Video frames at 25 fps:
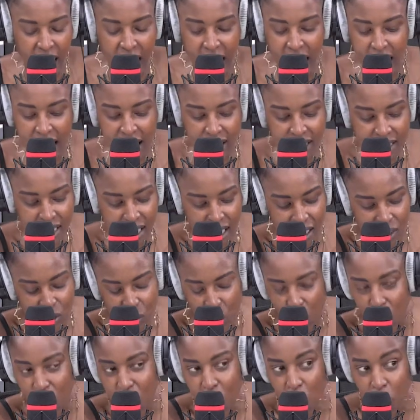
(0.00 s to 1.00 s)
And
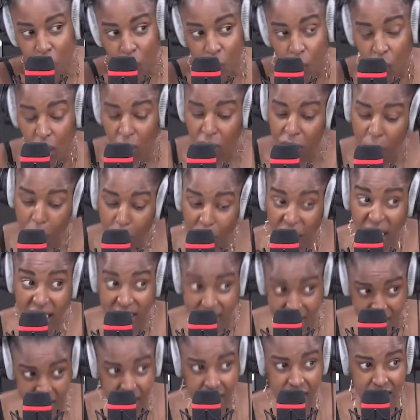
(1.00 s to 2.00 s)
so one of the
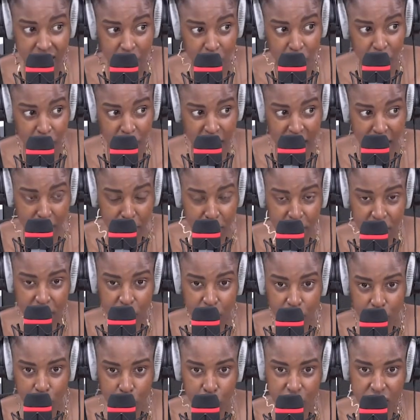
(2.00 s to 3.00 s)
biggest things that will be happening,
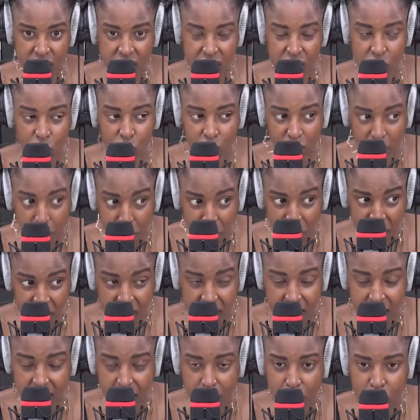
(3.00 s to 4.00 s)
of course, is the
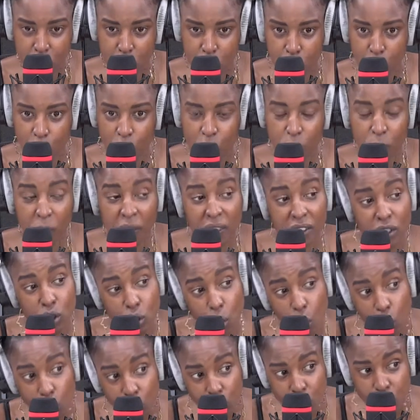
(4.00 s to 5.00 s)
Olympics in terms of sports. But there's
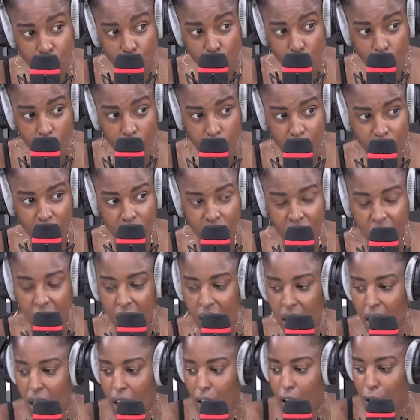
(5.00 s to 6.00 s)
also
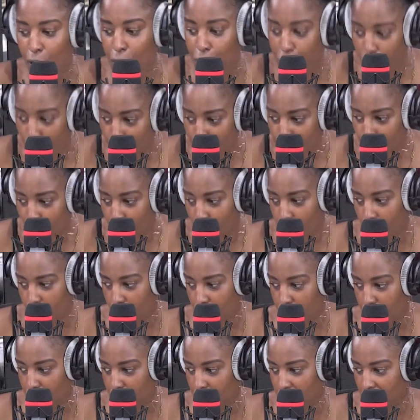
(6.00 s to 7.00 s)
football.
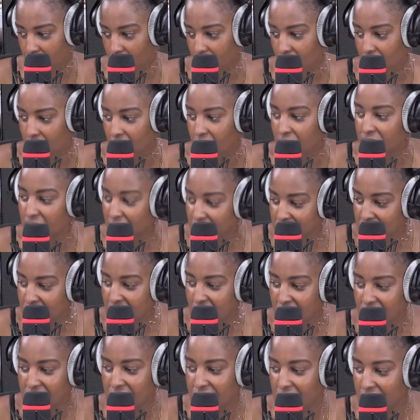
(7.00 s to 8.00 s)
This
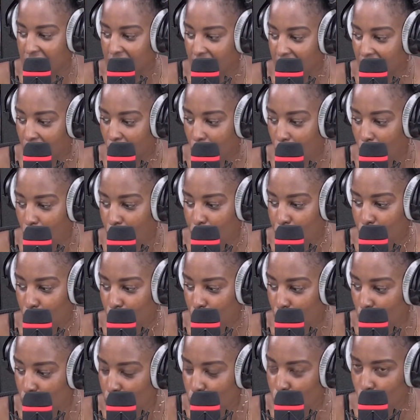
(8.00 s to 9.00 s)
is the year of
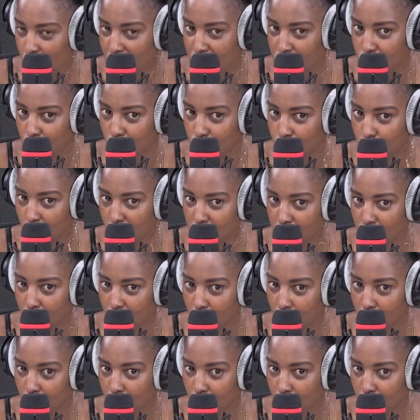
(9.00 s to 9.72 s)
Euro 2020.